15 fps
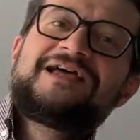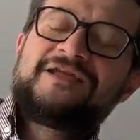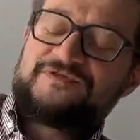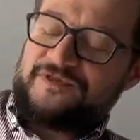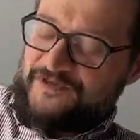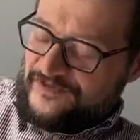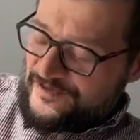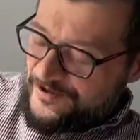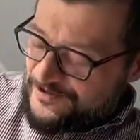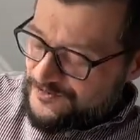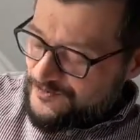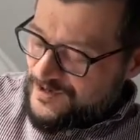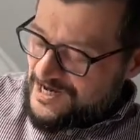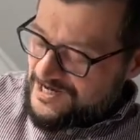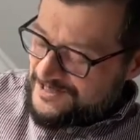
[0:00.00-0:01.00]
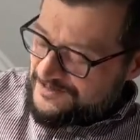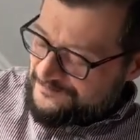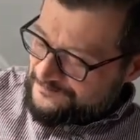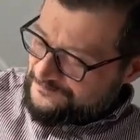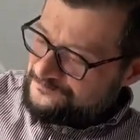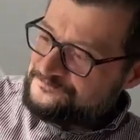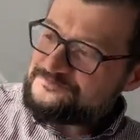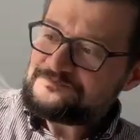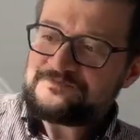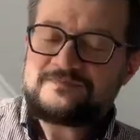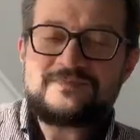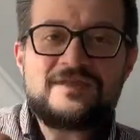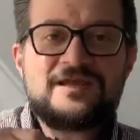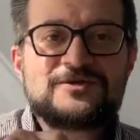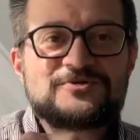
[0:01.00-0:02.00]
The third one
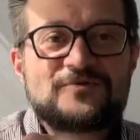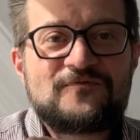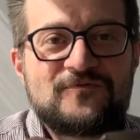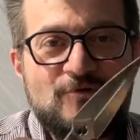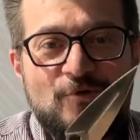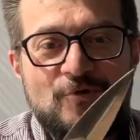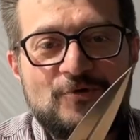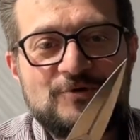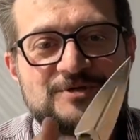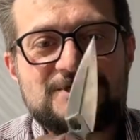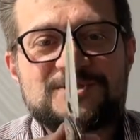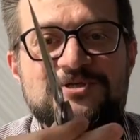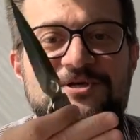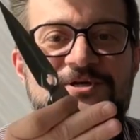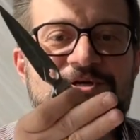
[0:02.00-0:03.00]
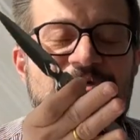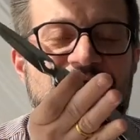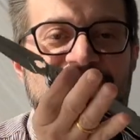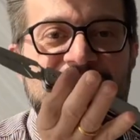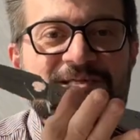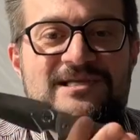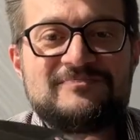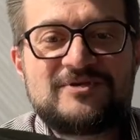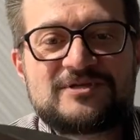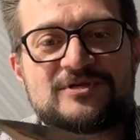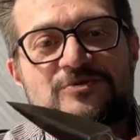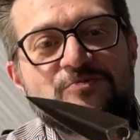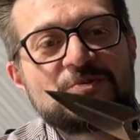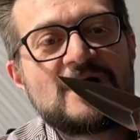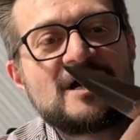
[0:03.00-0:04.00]
is of course the
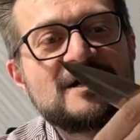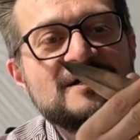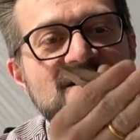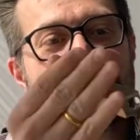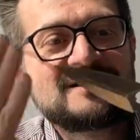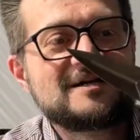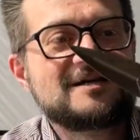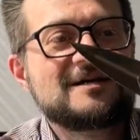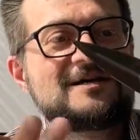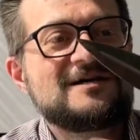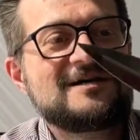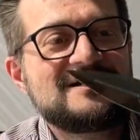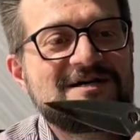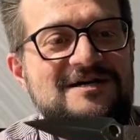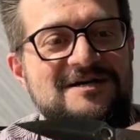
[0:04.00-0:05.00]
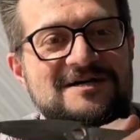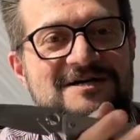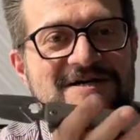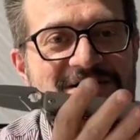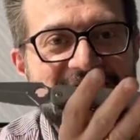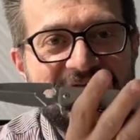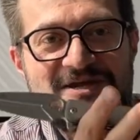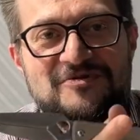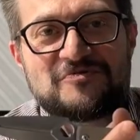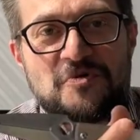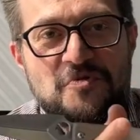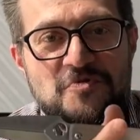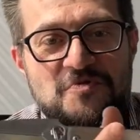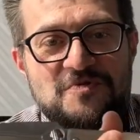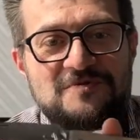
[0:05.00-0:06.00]
limited run uh,
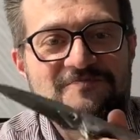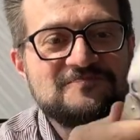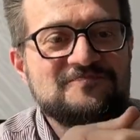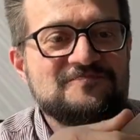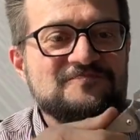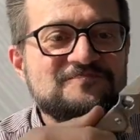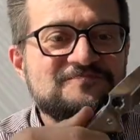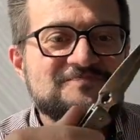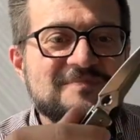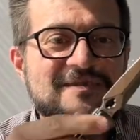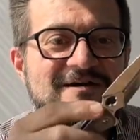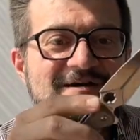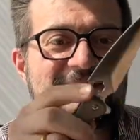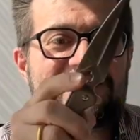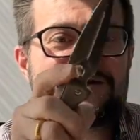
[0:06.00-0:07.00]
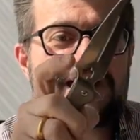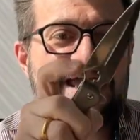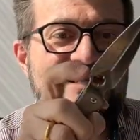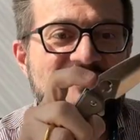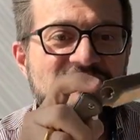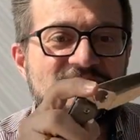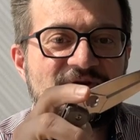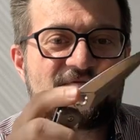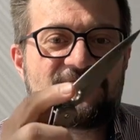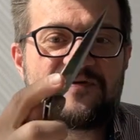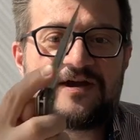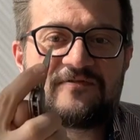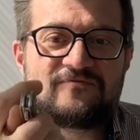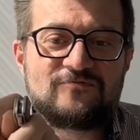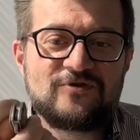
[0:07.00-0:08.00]
arrow uh,
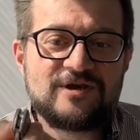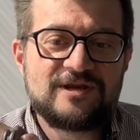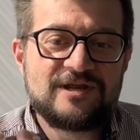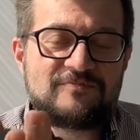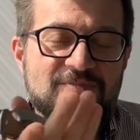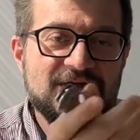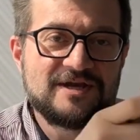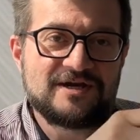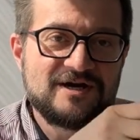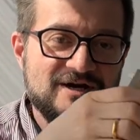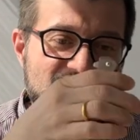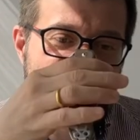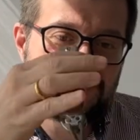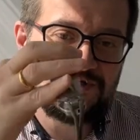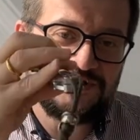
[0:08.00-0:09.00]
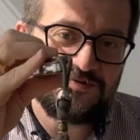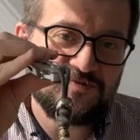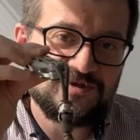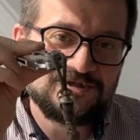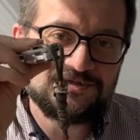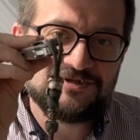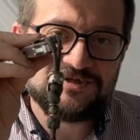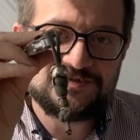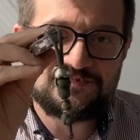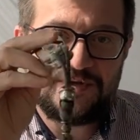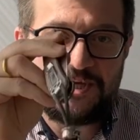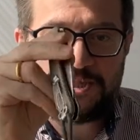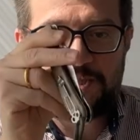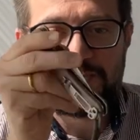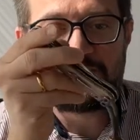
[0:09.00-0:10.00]
S35VN and micarta with the
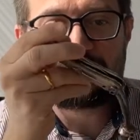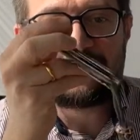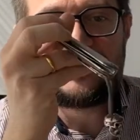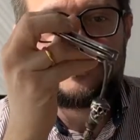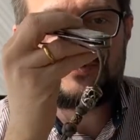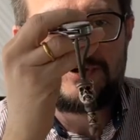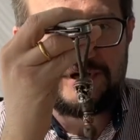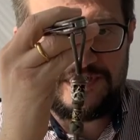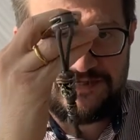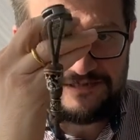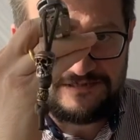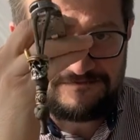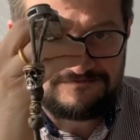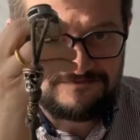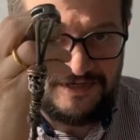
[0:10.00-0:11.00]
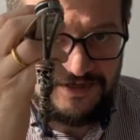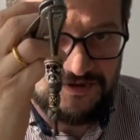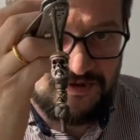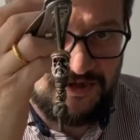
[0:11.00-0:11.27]
special bead on it, as you